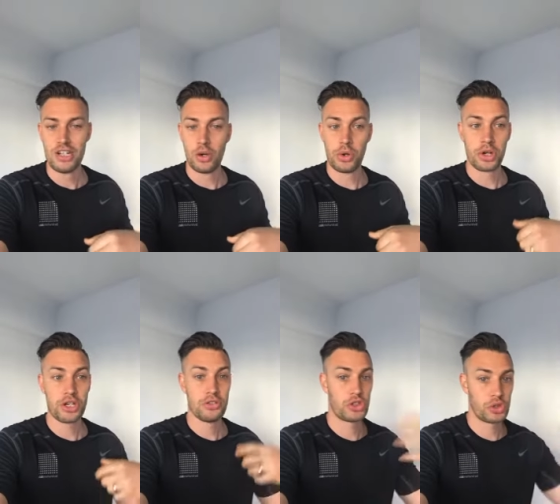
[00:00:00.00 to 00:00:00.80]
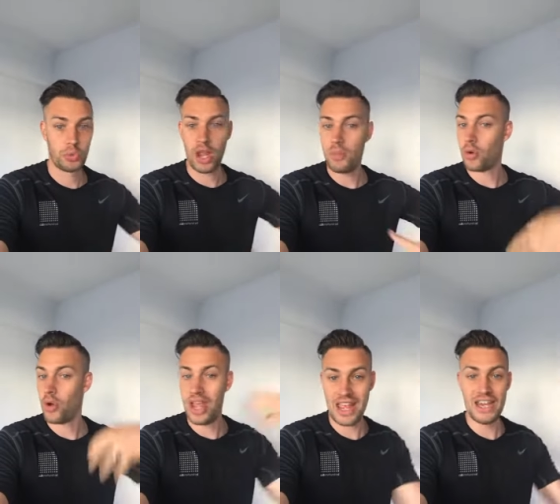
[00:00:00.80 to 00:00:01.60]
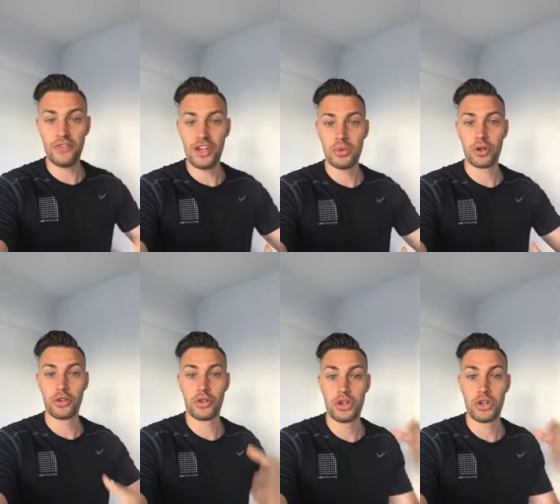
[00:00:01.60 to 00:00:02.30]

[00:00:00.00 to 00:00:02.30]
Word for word: or you can swim, or anything you want to do.